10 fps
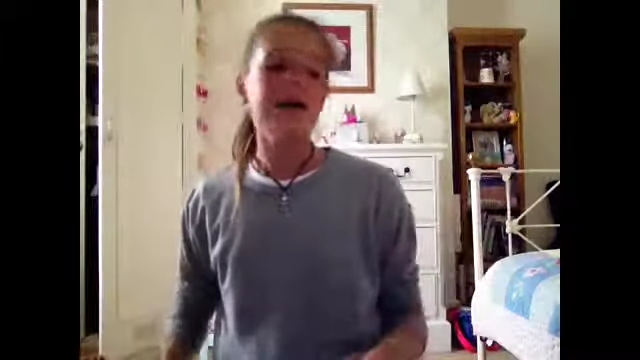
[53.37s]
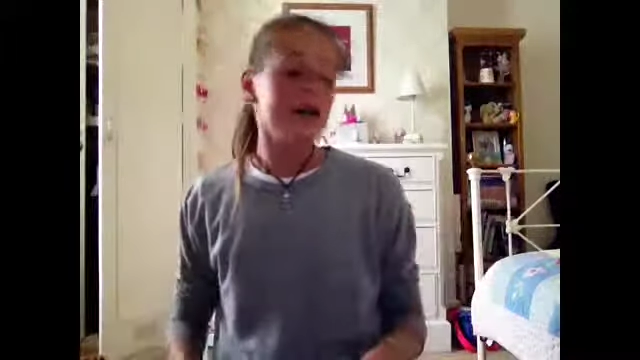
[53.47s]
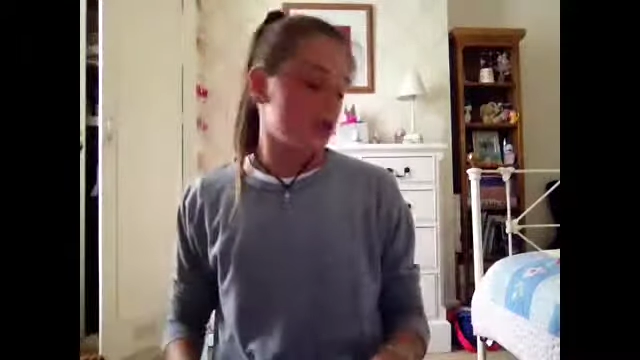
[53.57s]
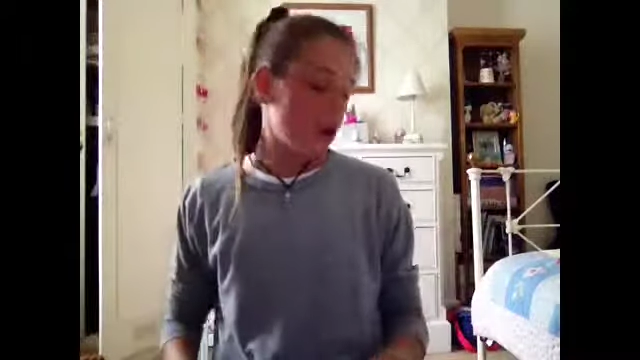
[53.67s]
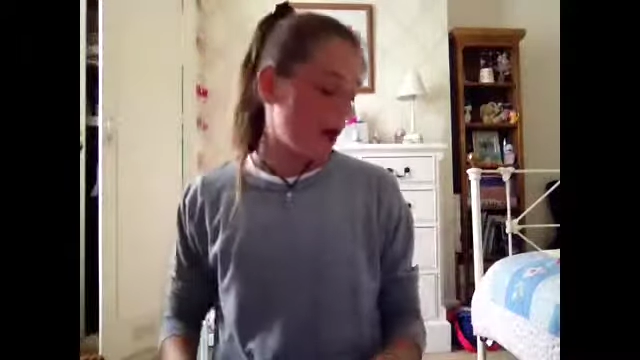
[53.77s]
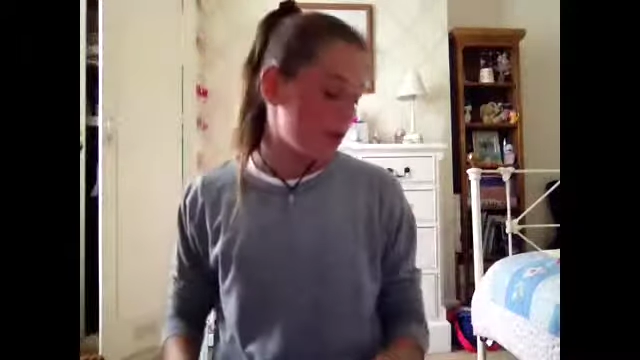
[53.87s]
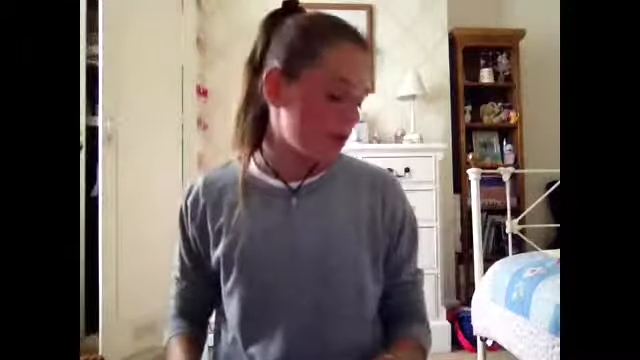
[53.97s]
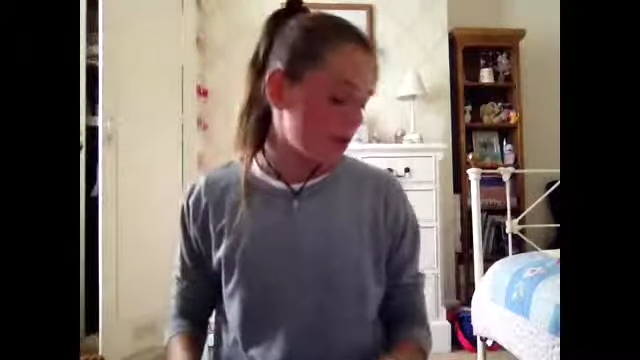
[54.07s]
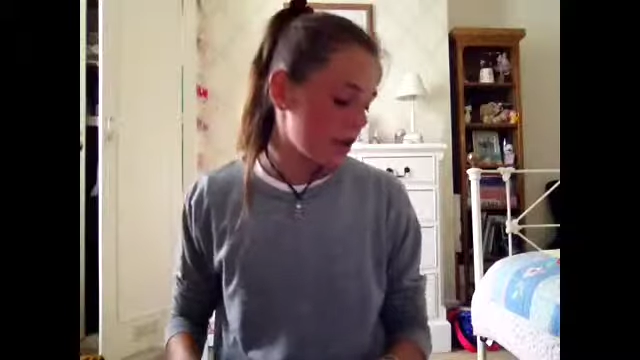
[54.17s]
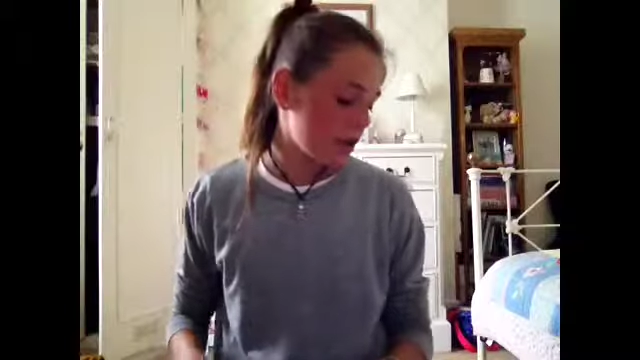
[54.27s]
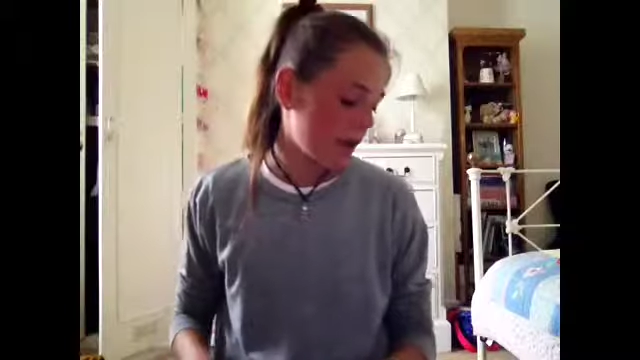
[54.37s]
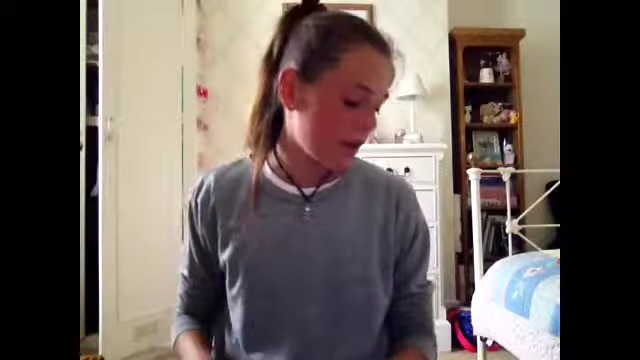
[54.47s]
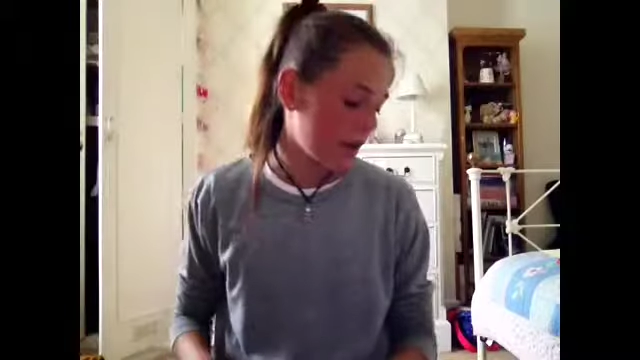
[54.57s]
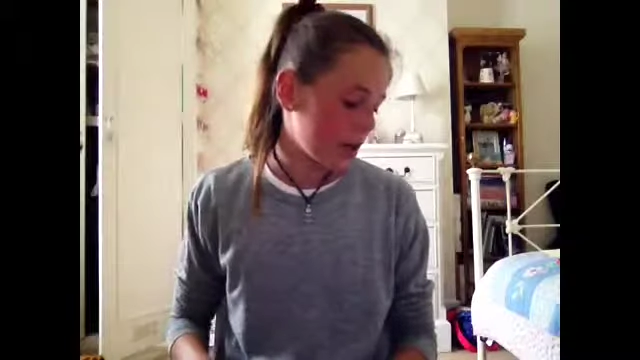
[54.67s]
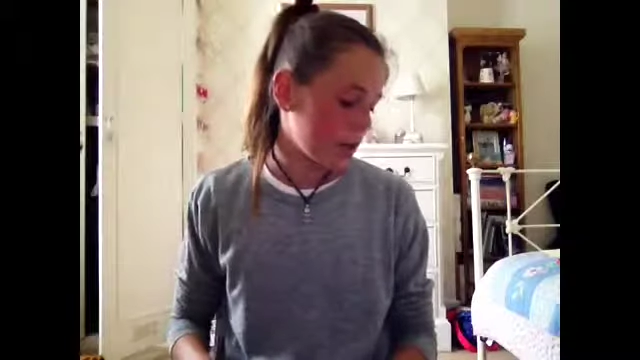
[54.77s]
So I'm just going to dive
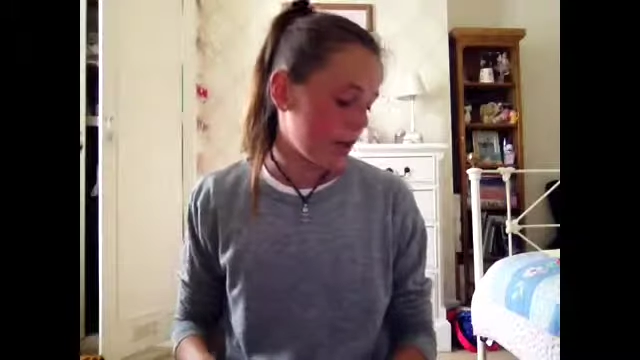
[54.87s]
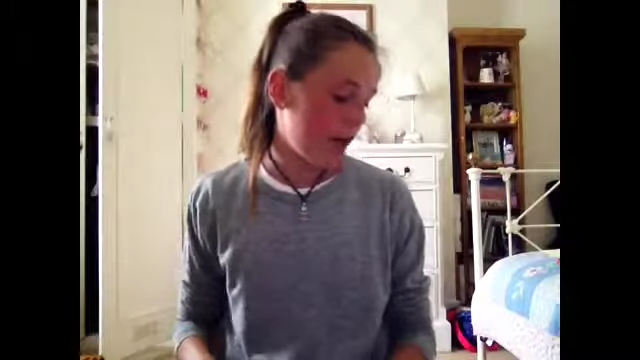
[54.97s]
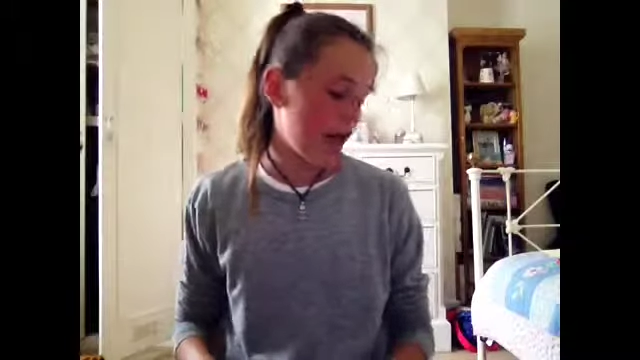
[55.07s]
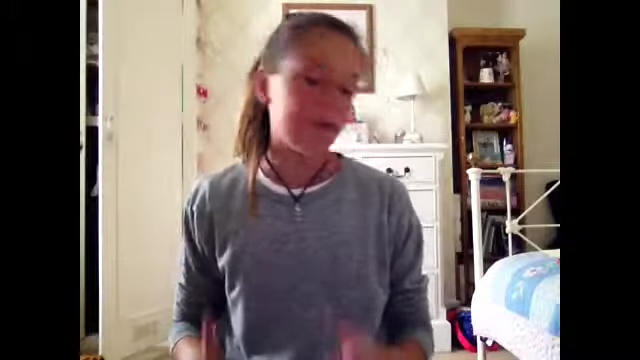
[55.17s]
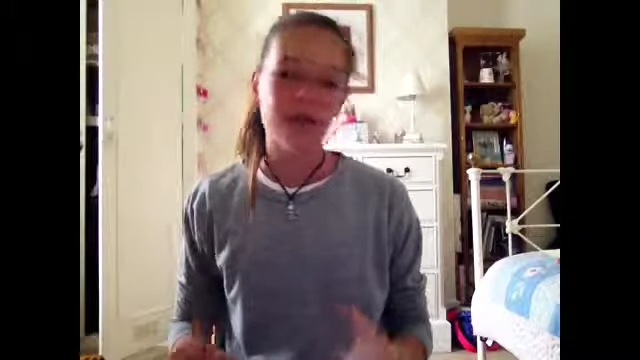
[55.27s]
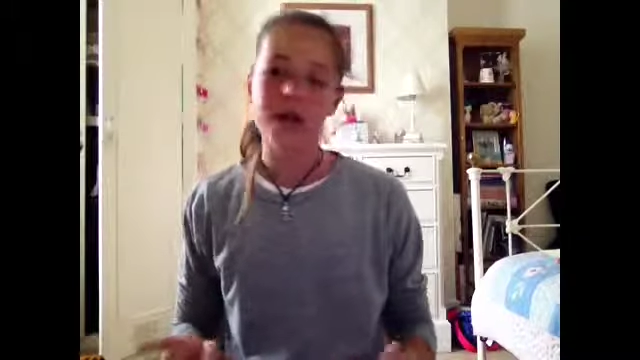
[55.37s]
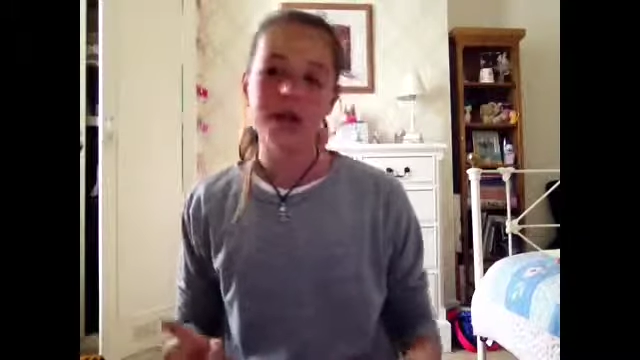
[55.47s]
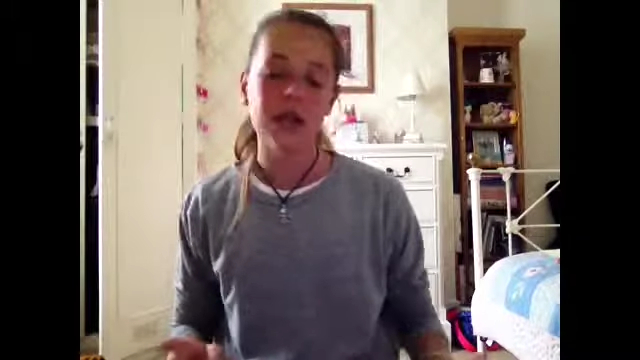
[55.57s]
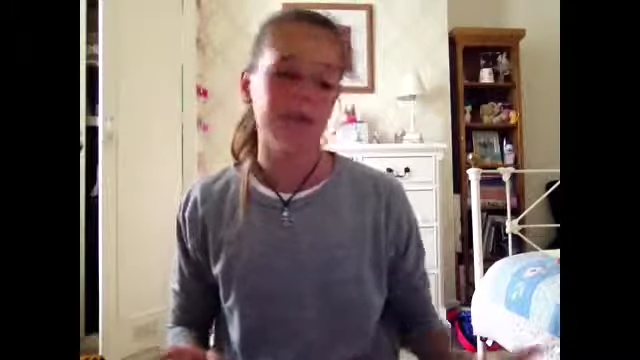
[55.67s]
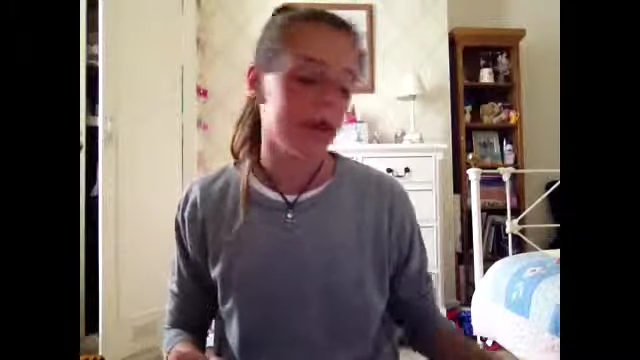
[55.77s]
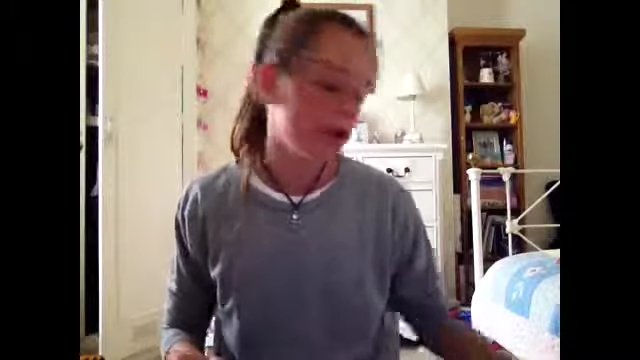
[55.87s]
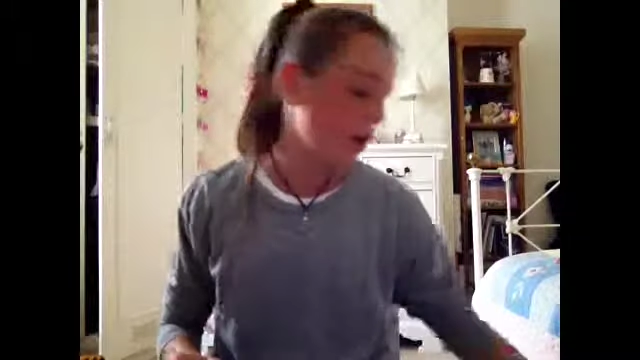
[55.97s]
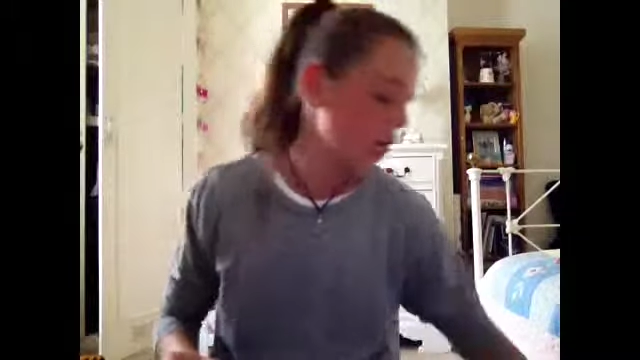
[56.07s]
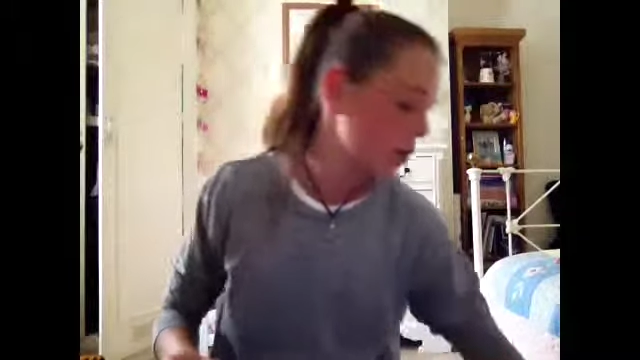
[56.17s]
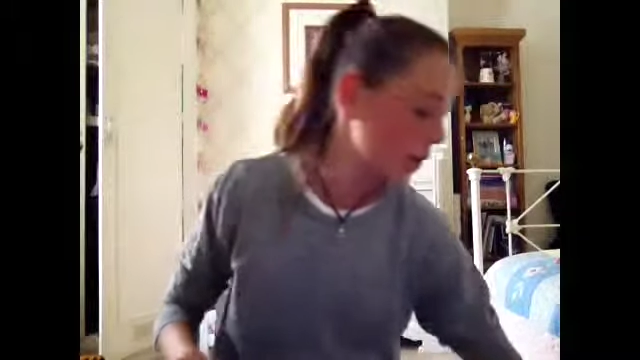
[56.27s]
right into it. And the first thing I'm going to
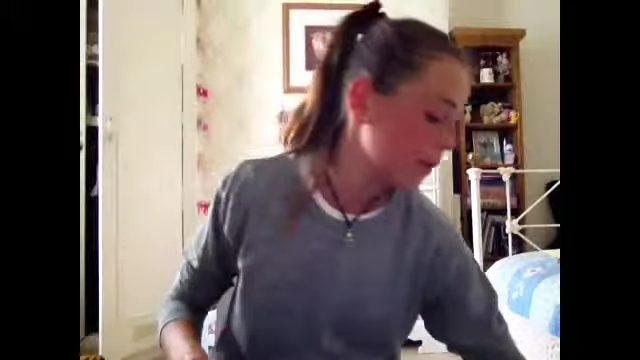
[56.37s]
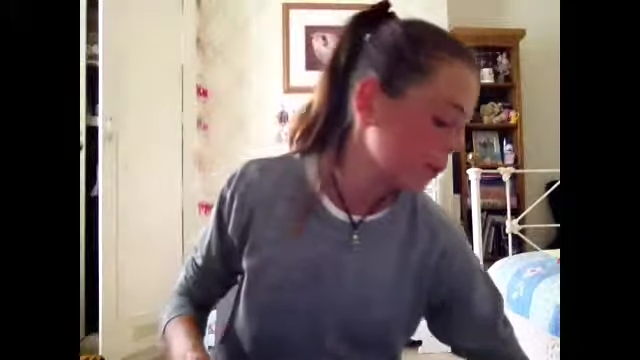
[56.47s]
go to...